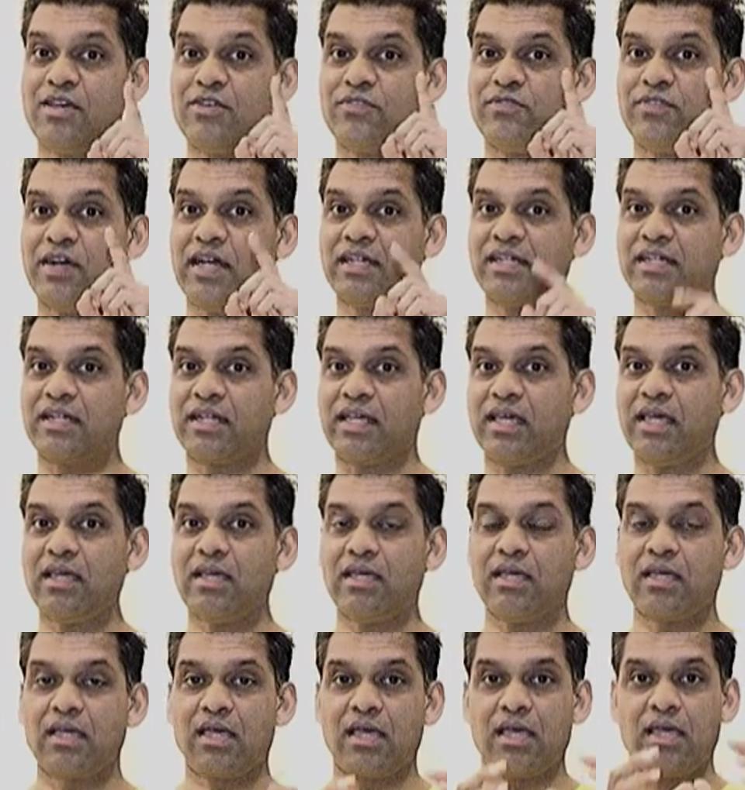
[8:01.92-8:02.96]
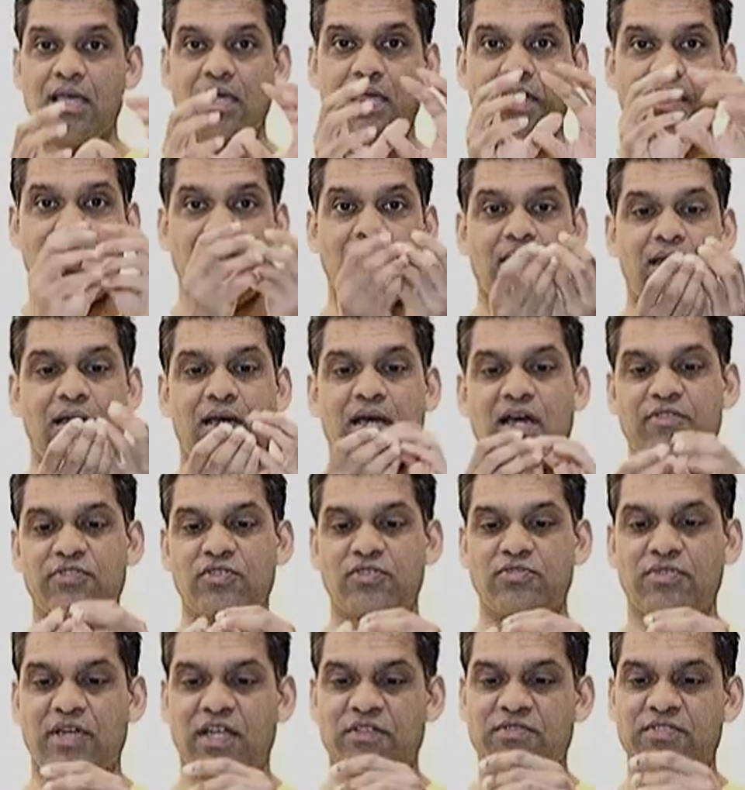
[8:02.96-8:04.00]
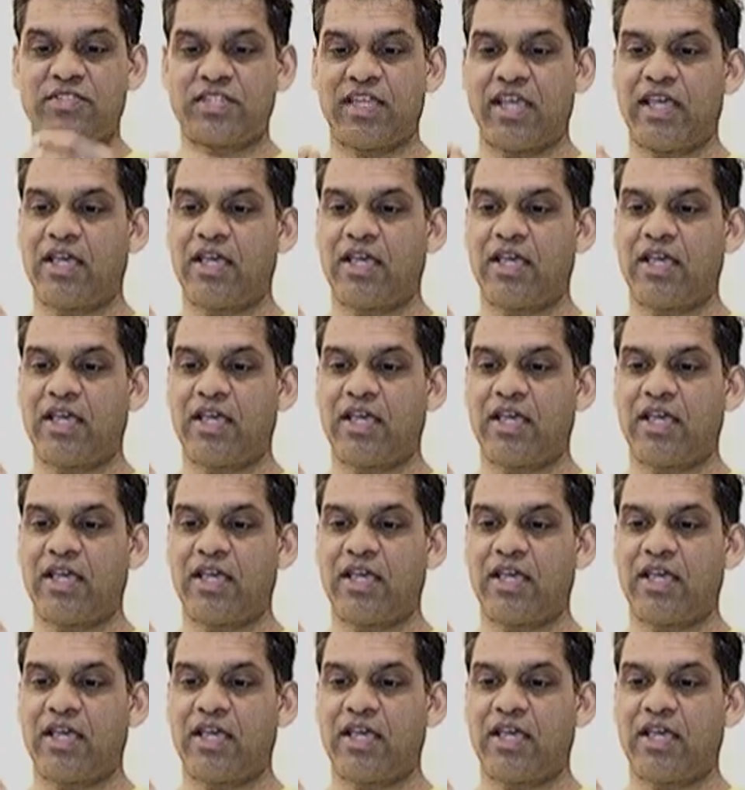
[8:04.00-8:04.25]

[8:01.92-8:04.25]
Finally, after I've